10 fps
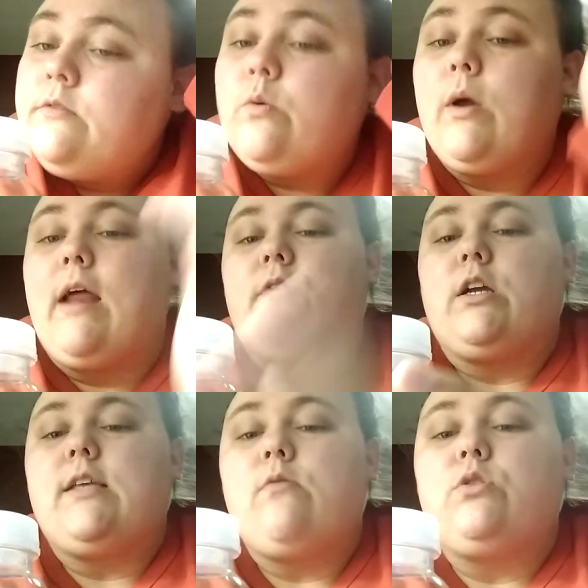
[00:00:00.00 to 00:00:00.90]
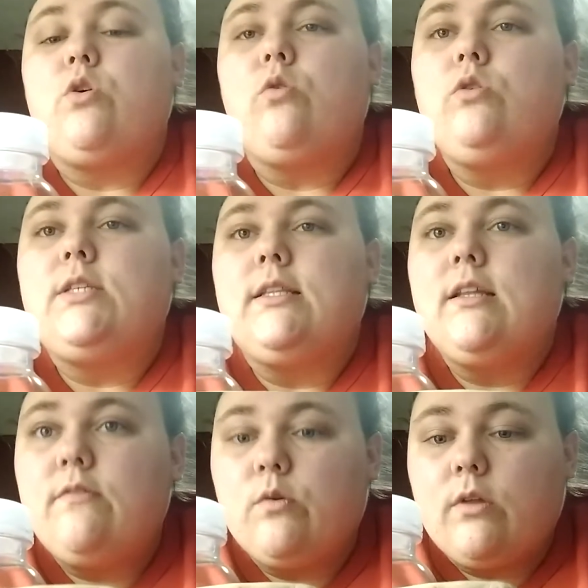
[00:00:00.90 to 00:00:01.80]
whatever, because I was so used to
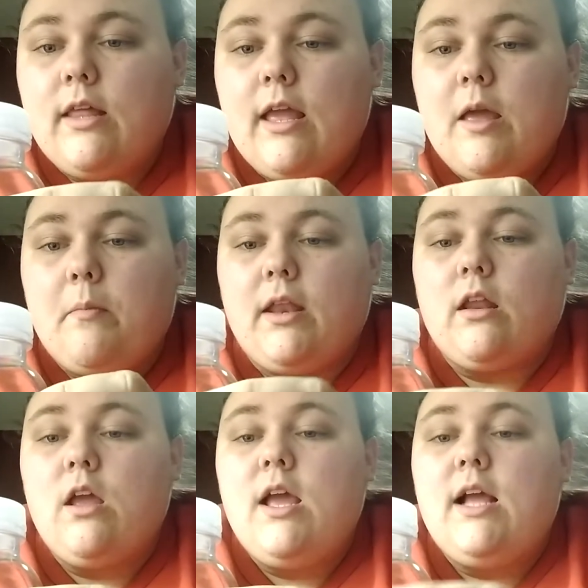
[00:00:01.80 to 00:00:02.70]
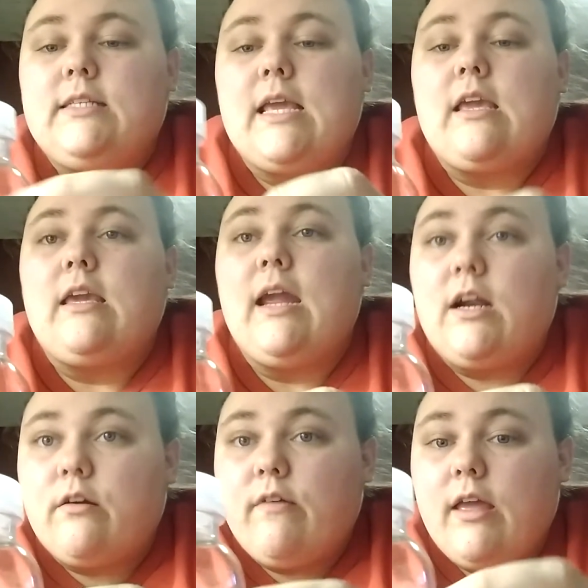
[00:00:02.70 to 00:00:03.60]
living with him and taking
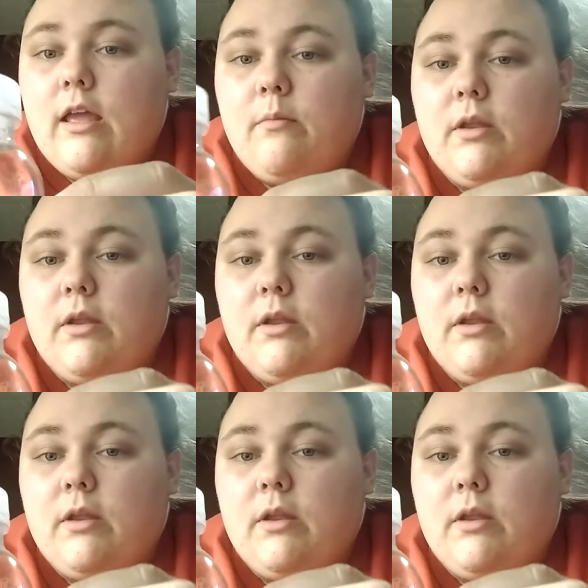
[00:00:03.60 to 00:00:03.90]
care of him.